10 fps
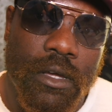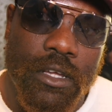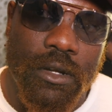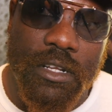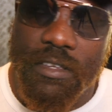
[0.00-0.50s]
You
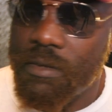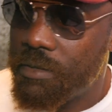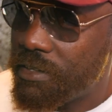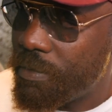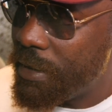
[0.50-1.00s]
know, this is
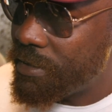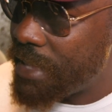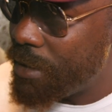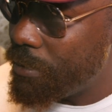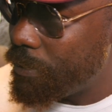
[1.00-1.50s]
the best
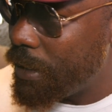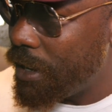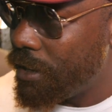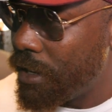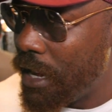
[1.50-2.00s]
game
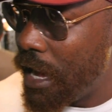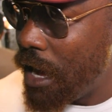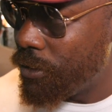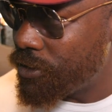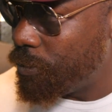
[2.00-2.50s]
about
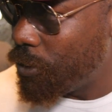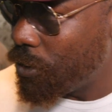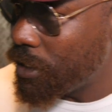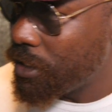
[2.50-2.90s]
our sport.